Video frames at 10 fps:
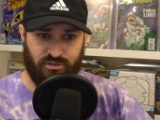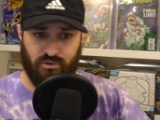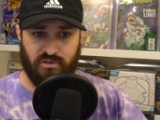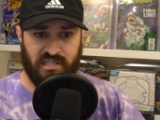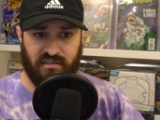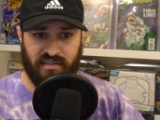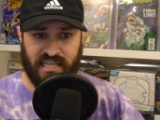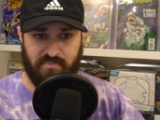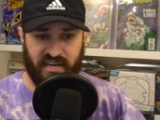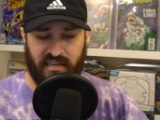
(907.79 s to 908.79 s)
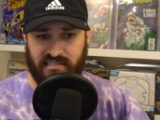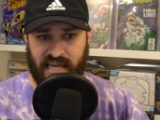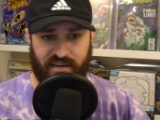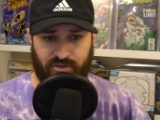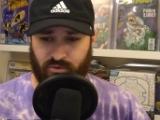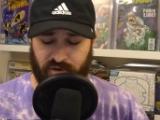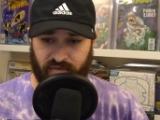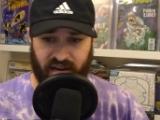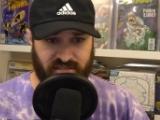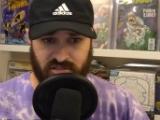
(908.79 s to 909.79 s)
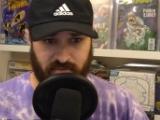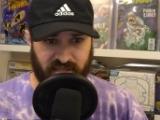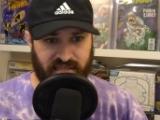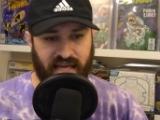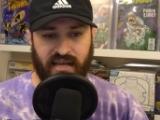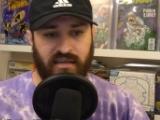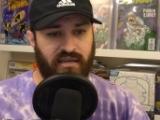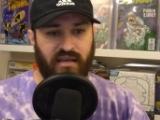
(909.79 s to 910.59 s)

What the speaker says: threw those in there last minute because they had to do rewrites or something like that.